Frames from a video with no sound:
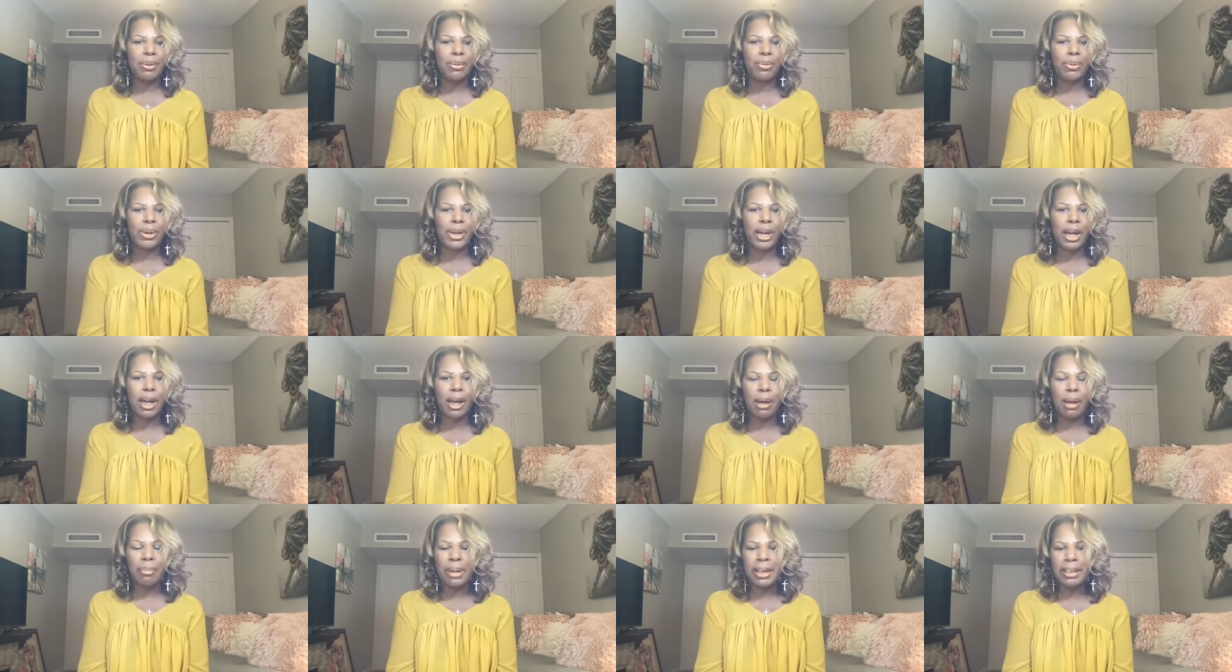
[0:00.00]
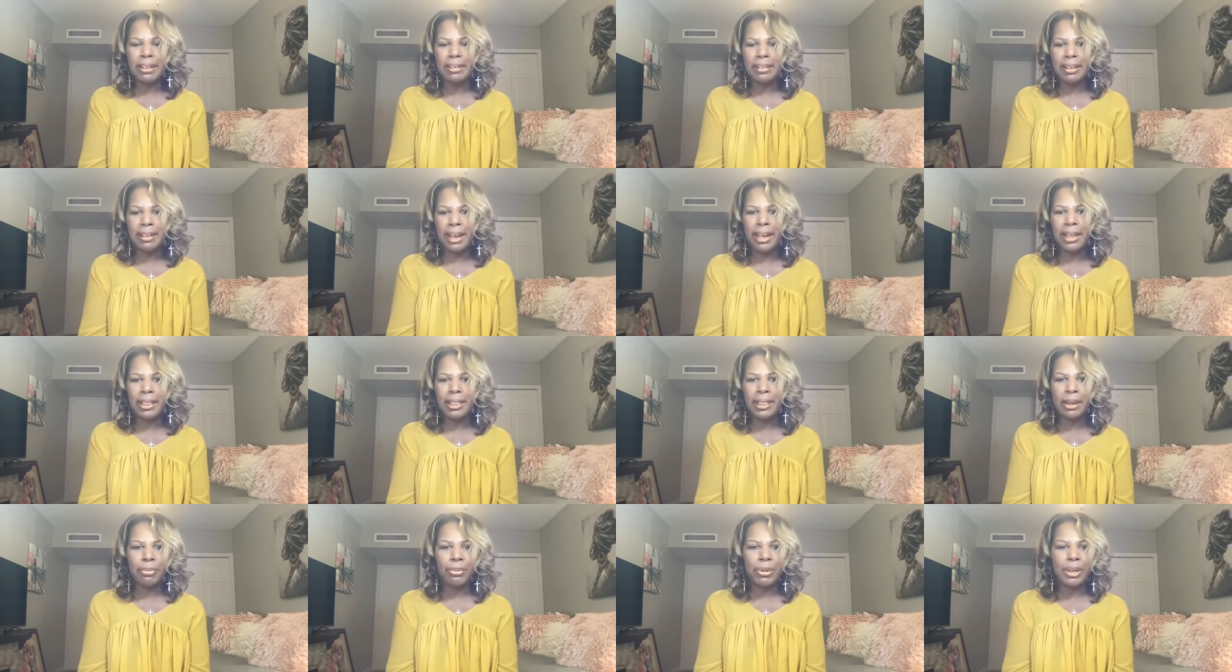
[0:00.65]
we always
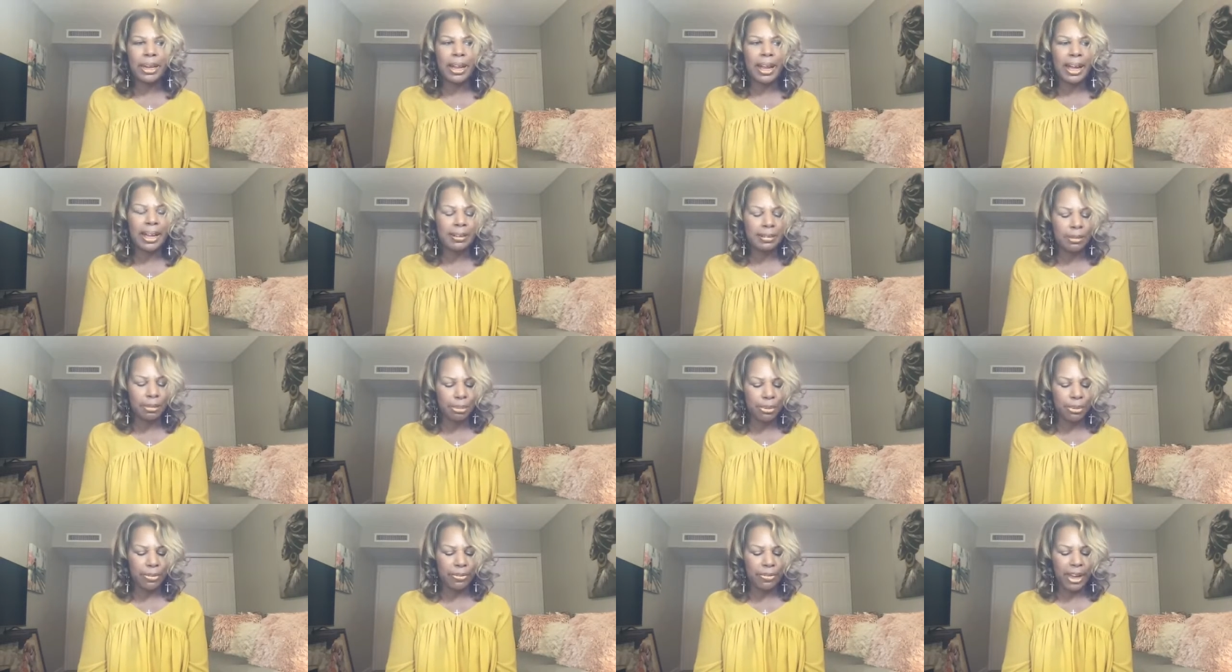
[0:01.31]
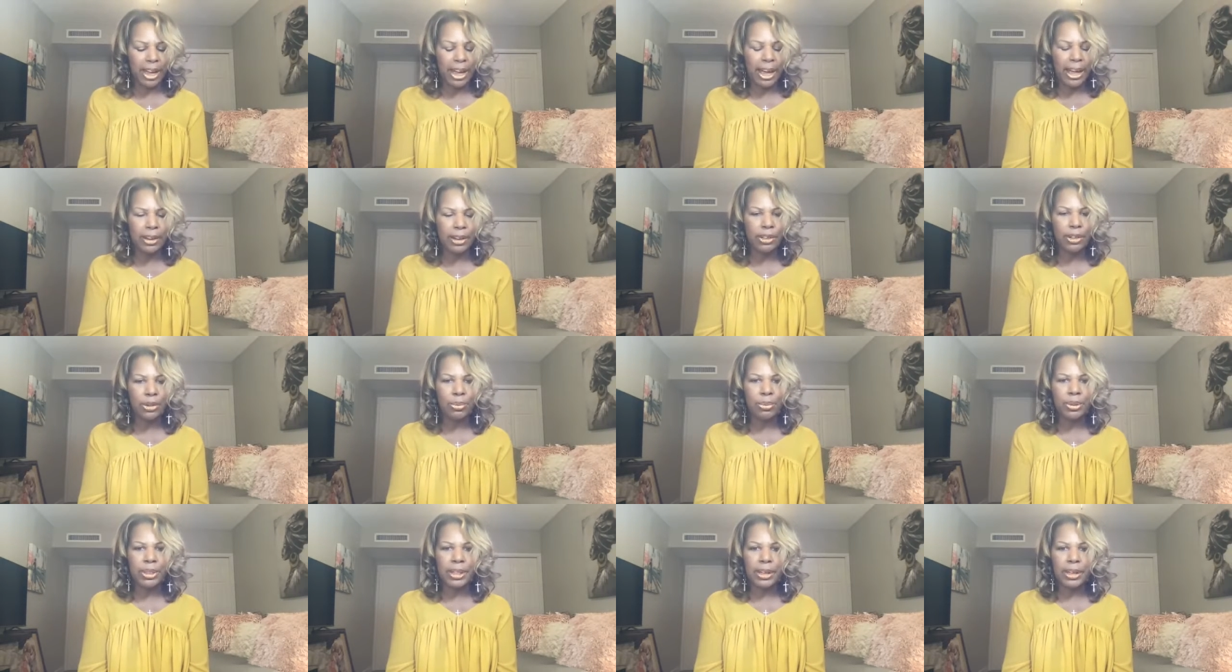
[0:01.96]
say that we like to provide
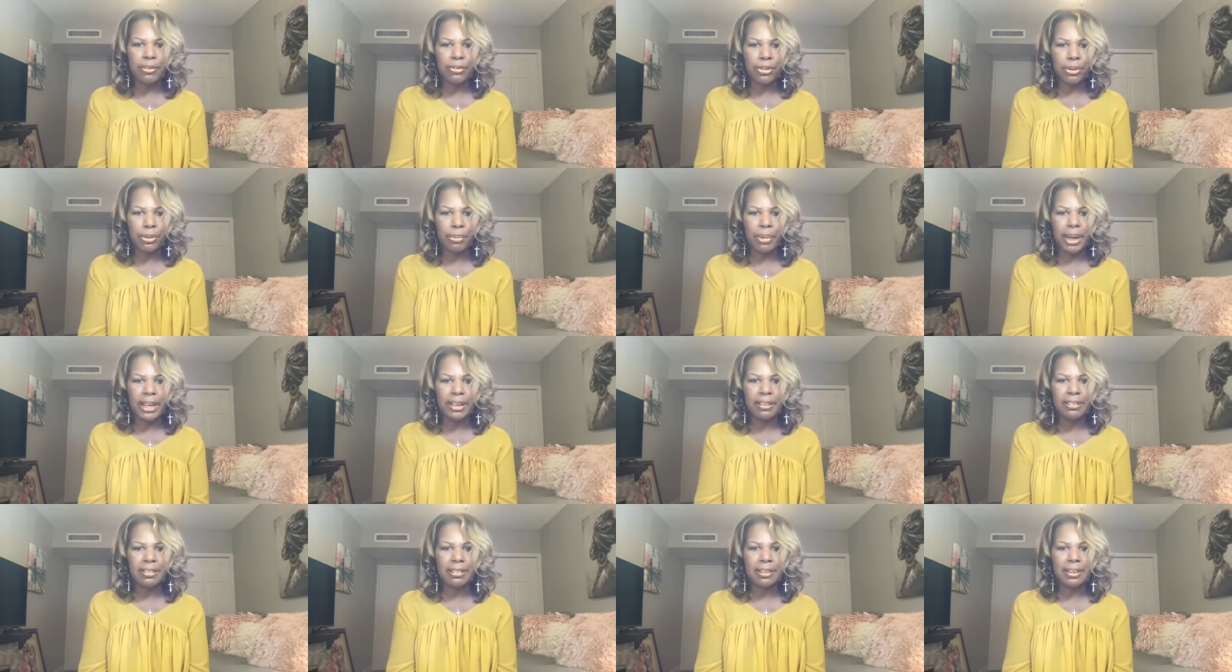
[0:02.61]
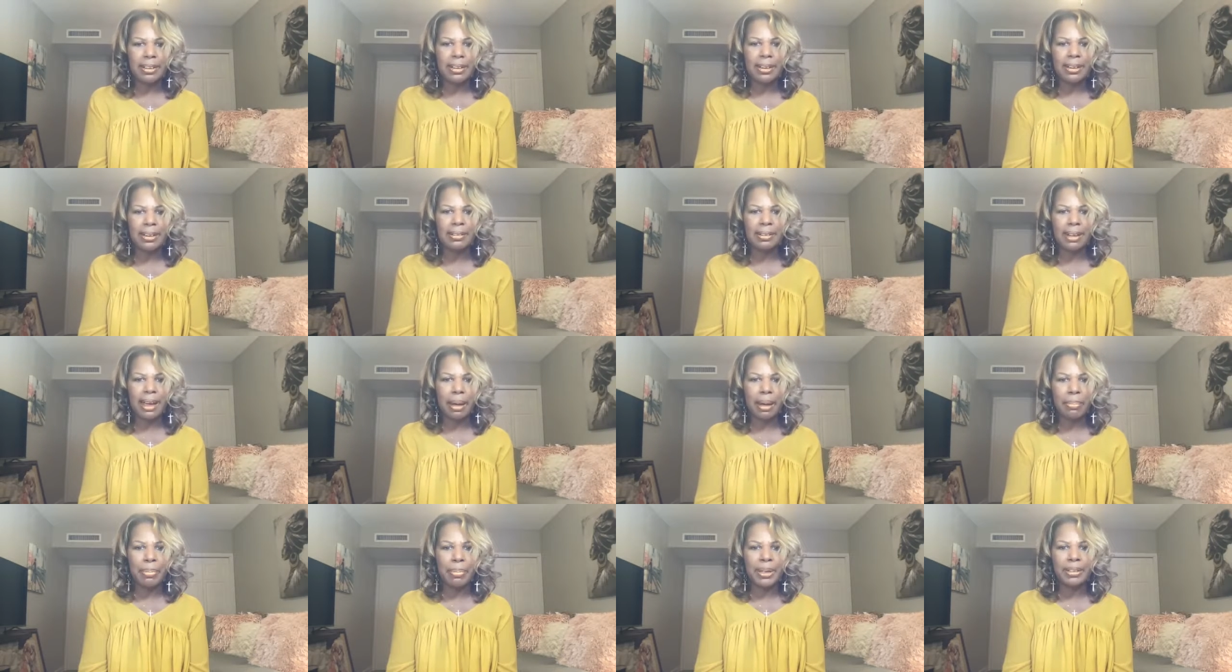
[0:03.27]
you with information and
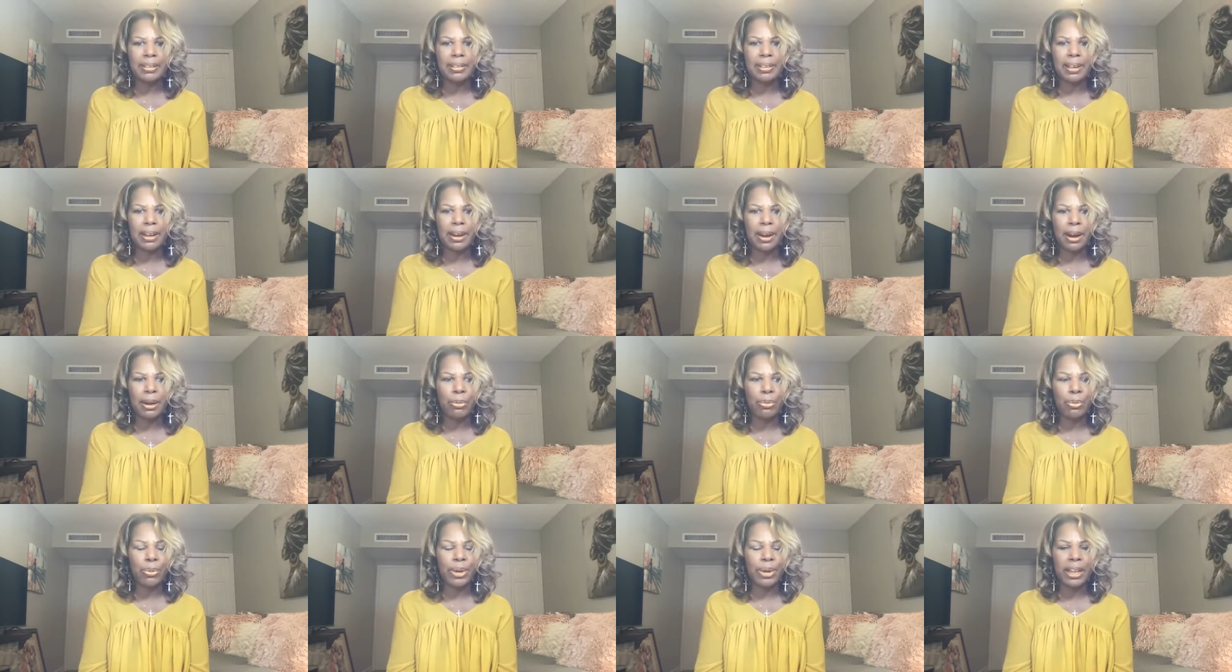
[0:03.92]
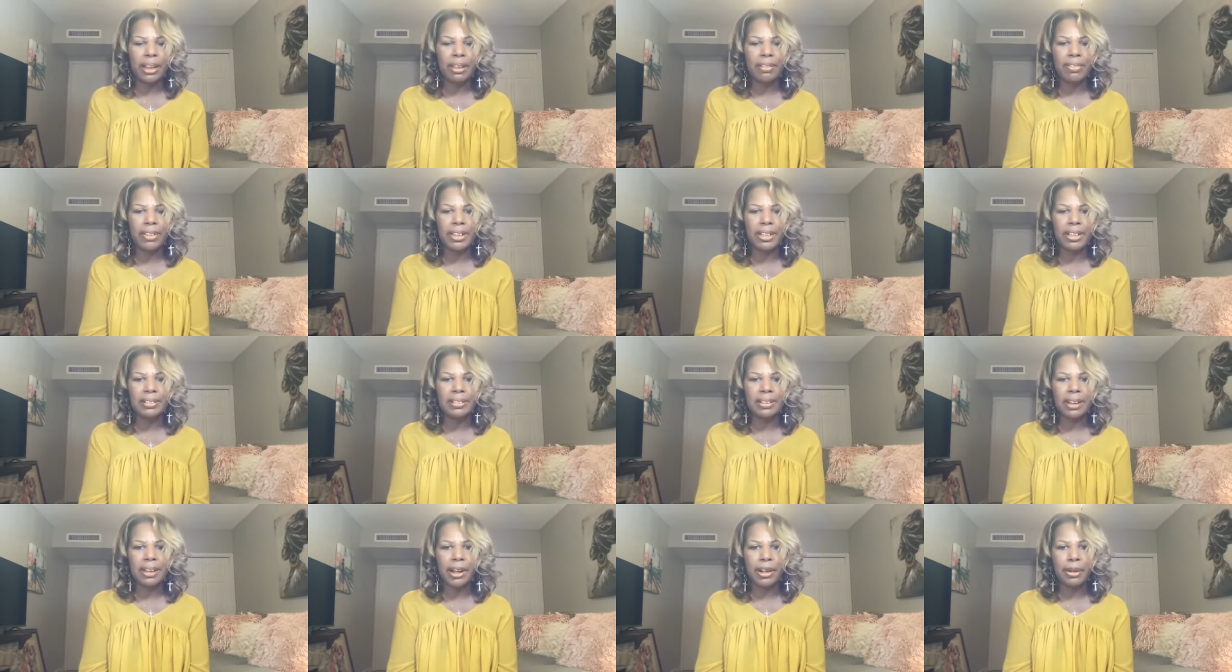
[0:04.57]
topics that are
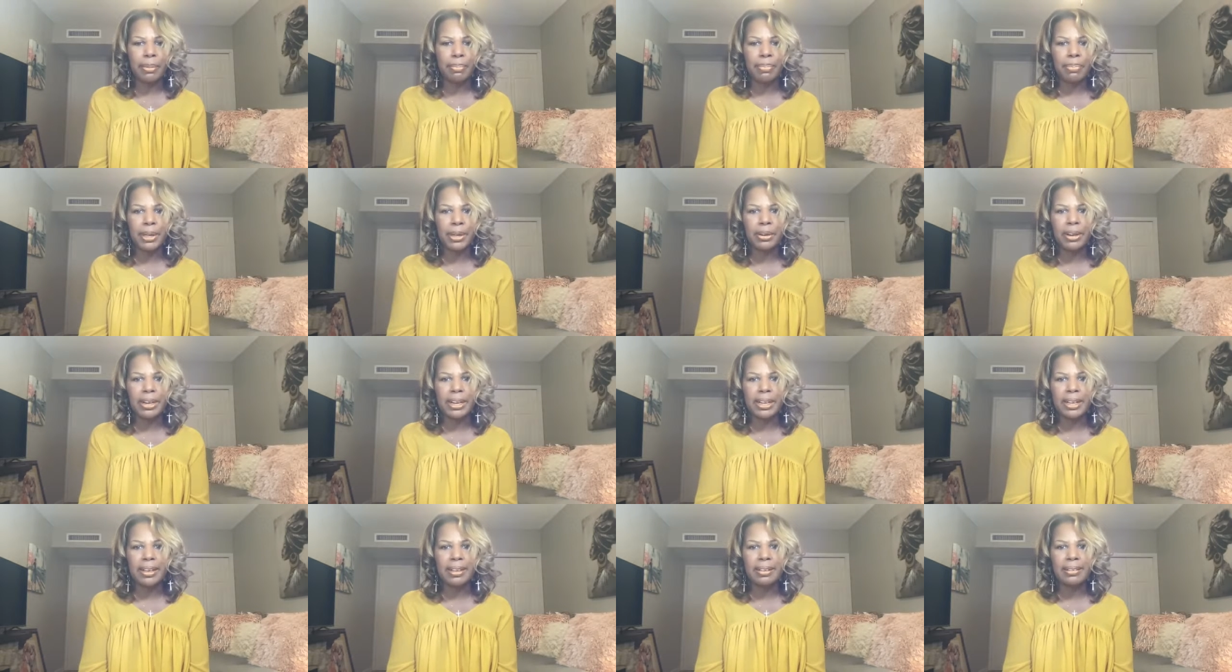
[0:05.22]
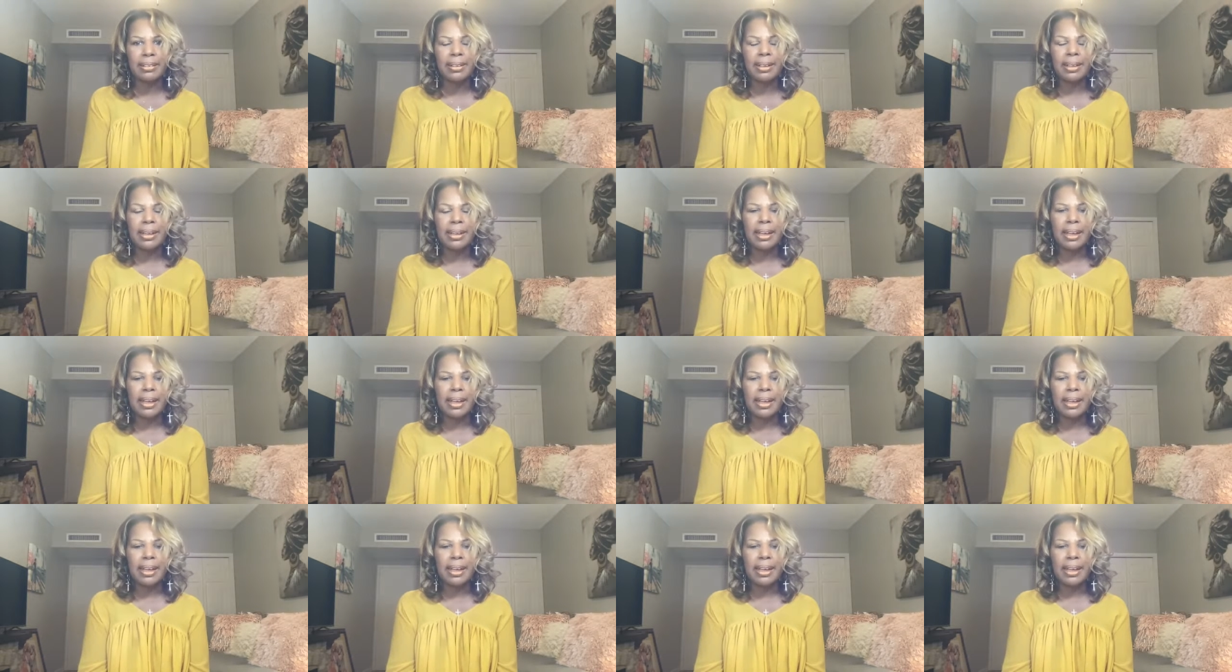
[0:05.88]
relevant to our communities